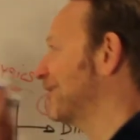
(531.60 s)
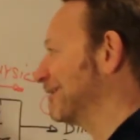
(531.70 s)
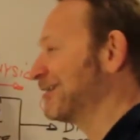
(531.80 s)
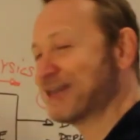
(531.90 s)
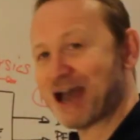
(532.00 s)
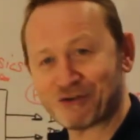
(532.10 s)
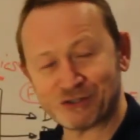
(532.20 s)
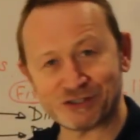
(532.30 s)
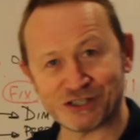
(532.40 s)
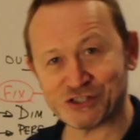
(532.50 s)
that
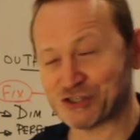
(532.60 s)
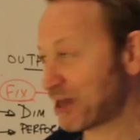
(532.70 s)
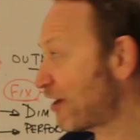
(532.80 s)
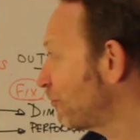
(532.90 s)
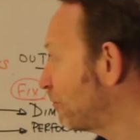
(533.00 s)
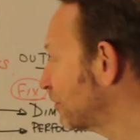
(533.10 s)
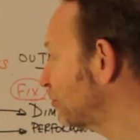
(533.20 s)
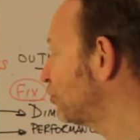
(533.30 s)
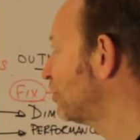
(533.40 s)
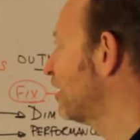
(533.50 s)
guarantees the
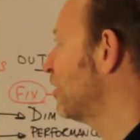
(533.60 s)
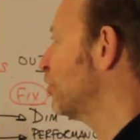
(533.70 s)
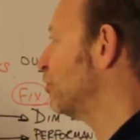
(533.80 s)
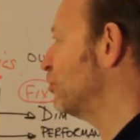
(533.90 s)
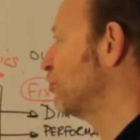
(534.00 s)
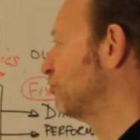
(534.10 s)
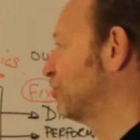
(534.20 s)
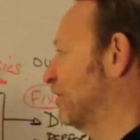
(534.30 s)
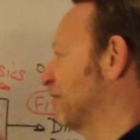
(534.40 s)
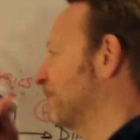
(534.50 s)
outputs,
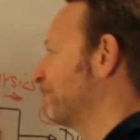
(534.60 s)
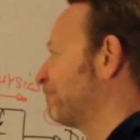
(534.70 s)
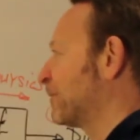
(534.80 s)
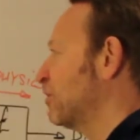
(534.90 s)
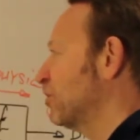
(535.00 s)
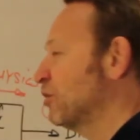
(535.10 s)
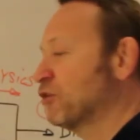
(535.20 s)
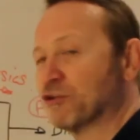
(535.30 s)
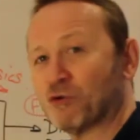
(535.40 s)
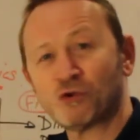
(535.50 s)
using
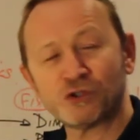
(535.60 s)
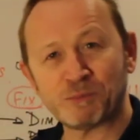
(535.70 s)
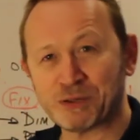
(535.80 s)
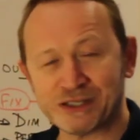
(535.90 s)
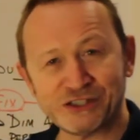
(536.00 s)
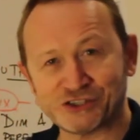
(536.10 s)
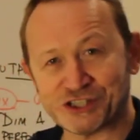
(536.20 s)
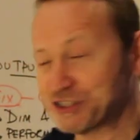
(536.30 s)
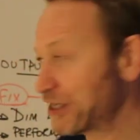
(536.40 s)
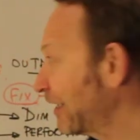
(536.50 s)
the, all the
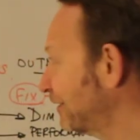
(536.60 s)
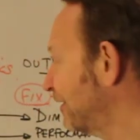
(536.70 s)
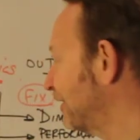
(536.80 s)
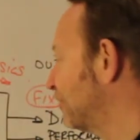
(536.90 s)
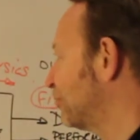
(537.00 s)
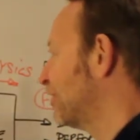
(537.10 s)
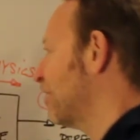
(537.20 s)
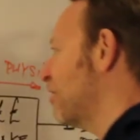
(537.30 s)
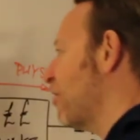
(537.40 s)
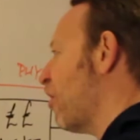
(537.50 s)
policing techniques,
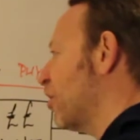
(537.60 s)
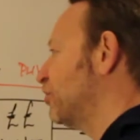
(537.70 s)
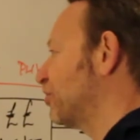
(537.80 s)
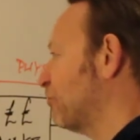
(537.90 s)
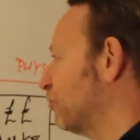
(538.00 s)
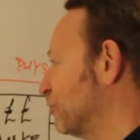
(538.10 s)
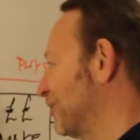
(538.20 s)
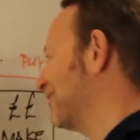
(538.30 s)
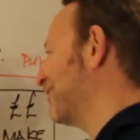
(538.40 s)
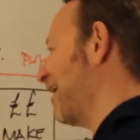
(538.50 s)
I S O
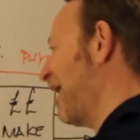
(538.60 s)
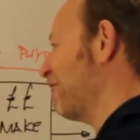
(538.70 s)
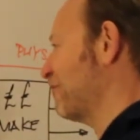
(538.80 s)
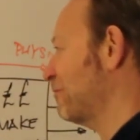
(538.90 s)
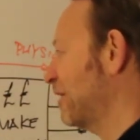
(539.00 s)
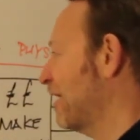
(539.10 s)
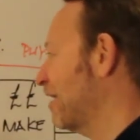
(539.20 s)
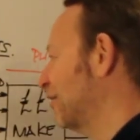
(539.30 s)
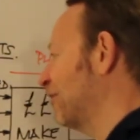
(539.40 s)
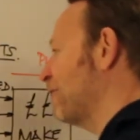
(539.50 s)
audits, F M E
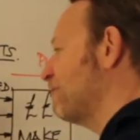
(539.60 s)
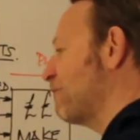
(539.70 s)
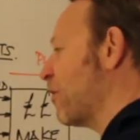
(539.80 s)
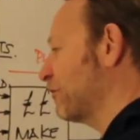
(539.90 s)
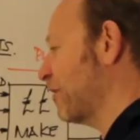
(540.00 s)
A, five